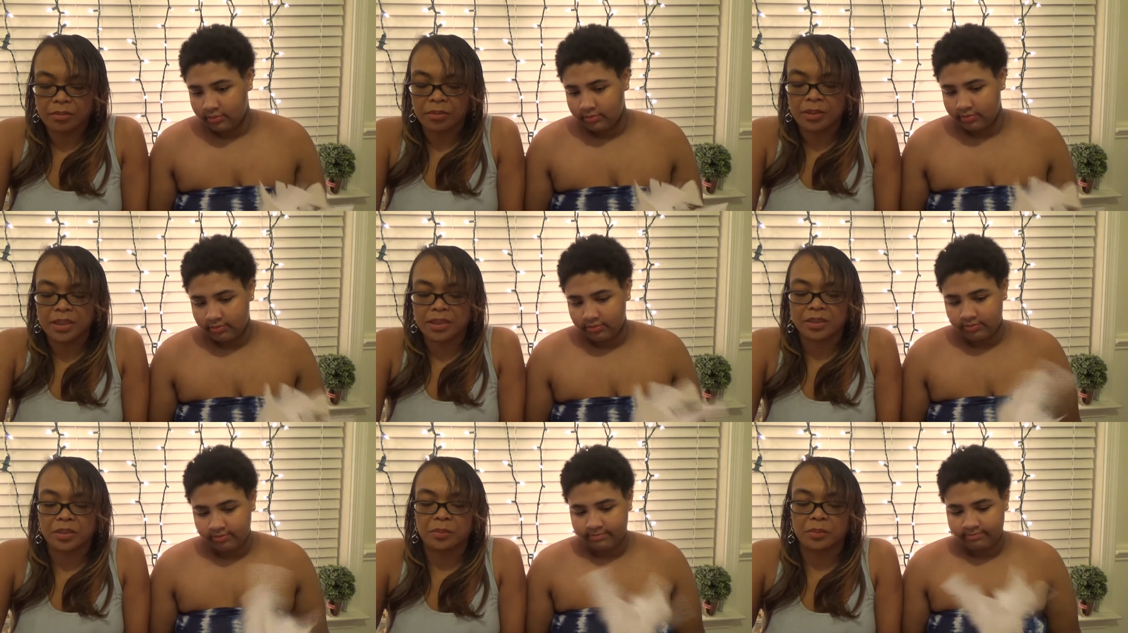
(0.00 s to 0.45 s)

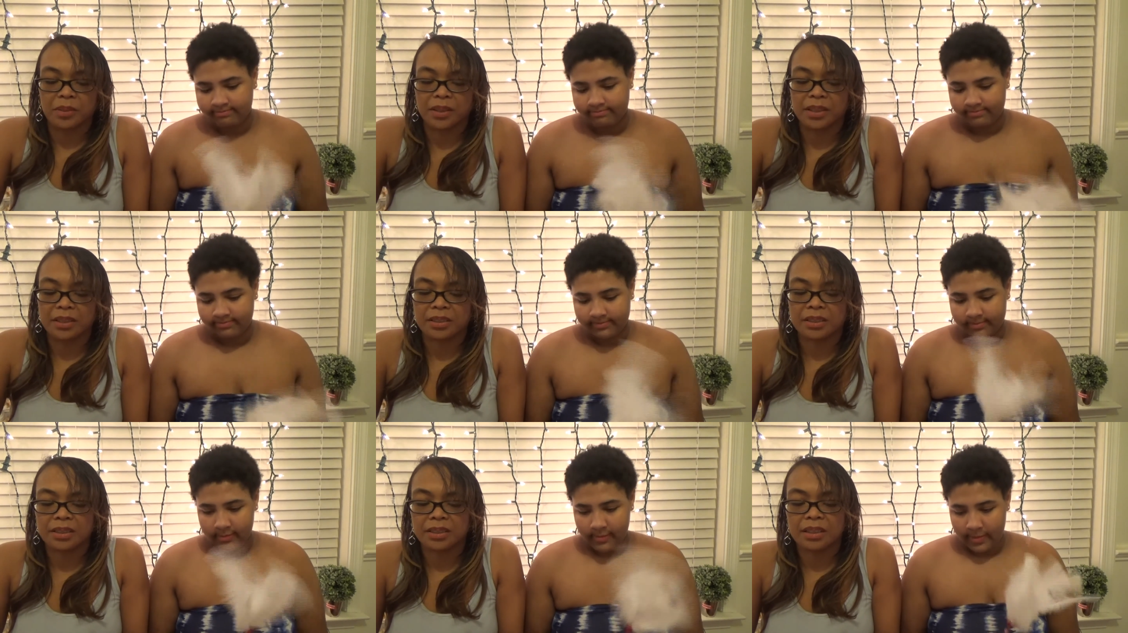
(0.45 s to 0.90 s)
Speaker 1: this one
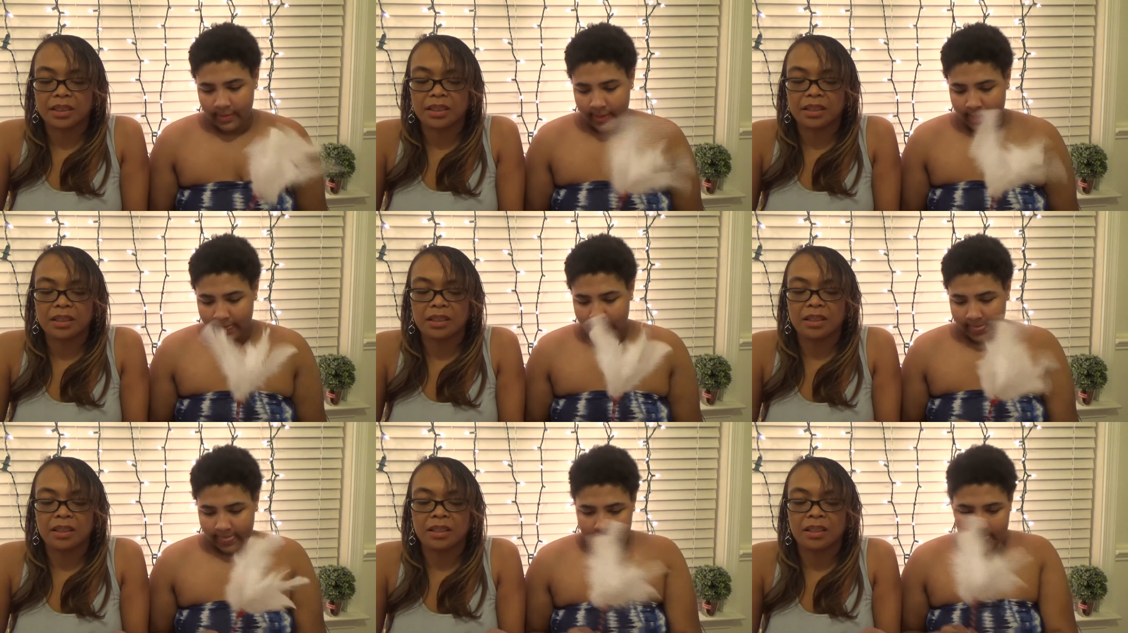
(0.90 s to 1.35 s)
I just did.
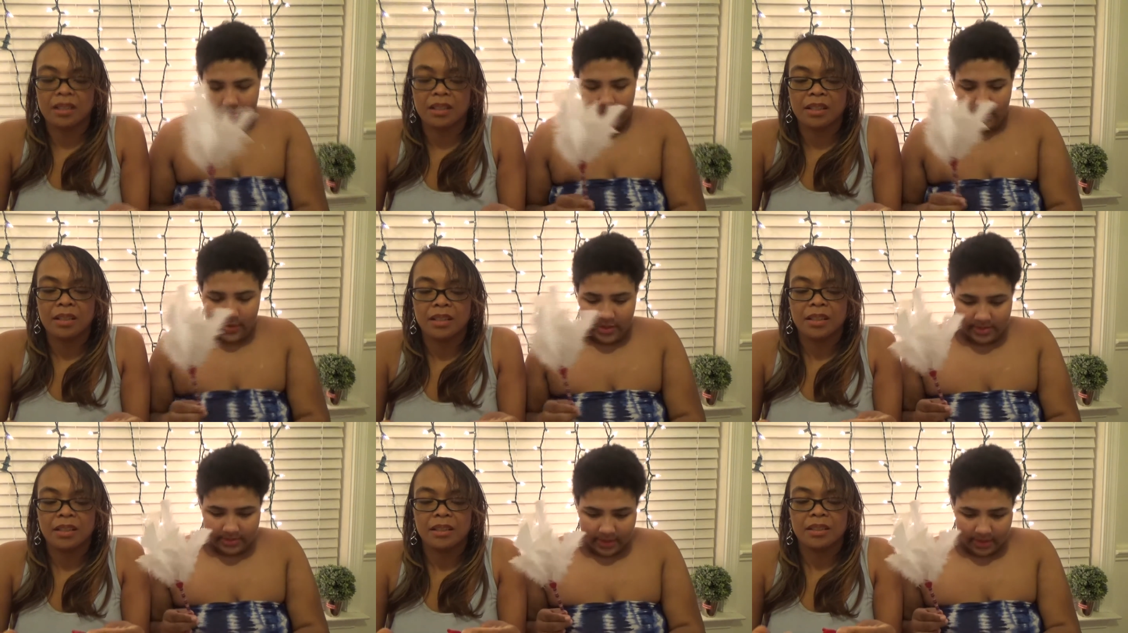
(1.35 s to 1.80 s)

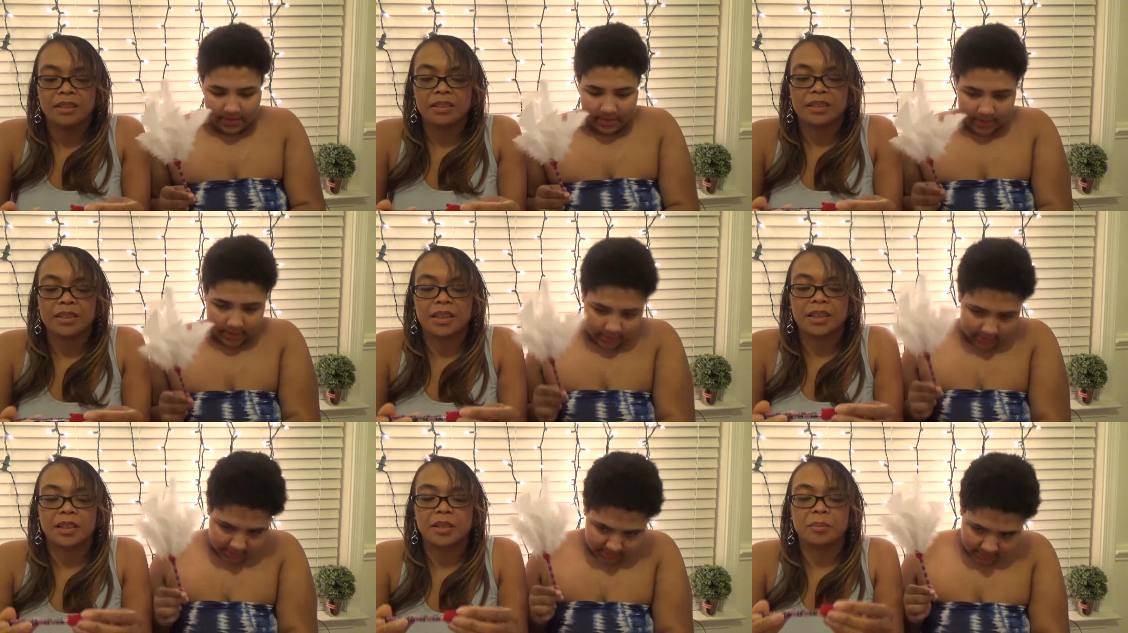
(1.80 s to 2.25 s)
Where's my pencil?
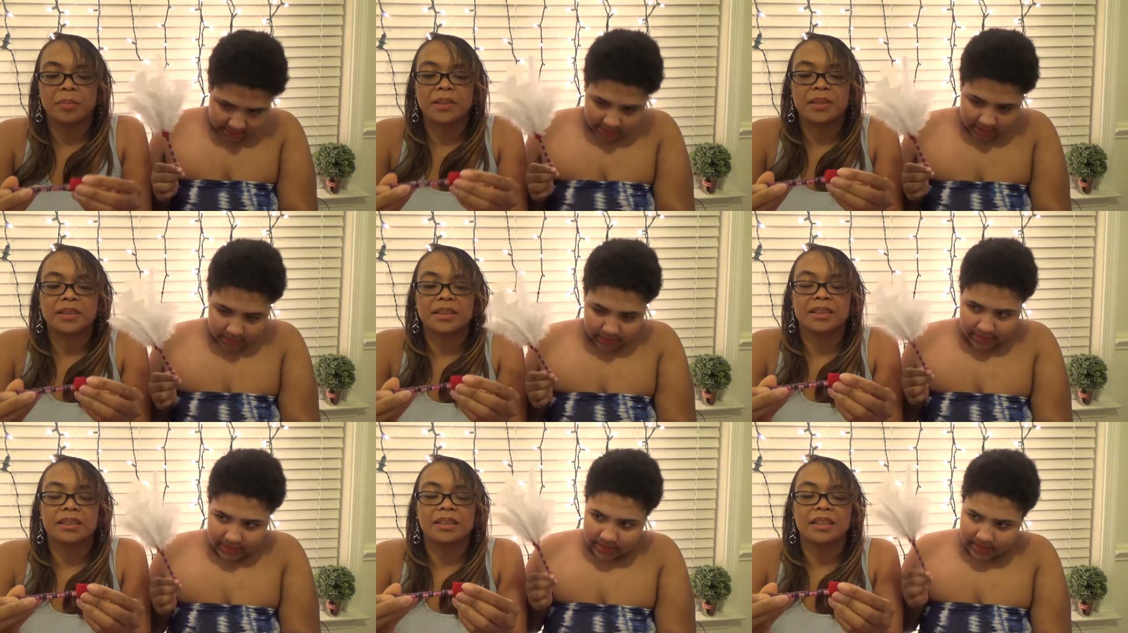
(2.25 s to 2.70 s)
Stick the
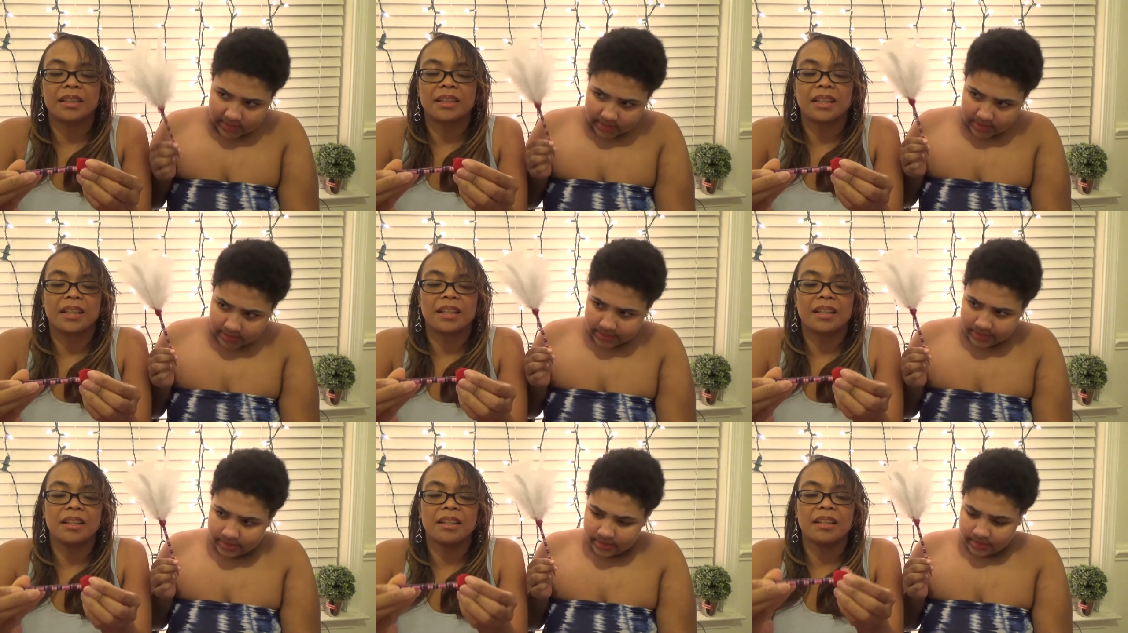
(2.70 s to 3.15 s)
pencil, pencil in
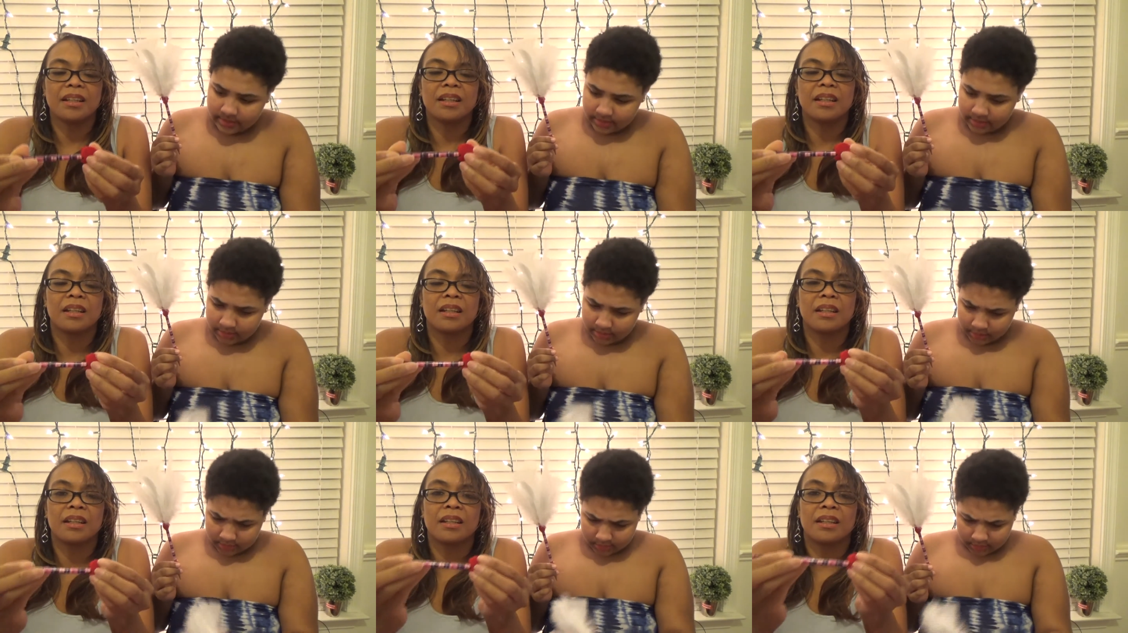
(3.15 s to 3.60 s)
there.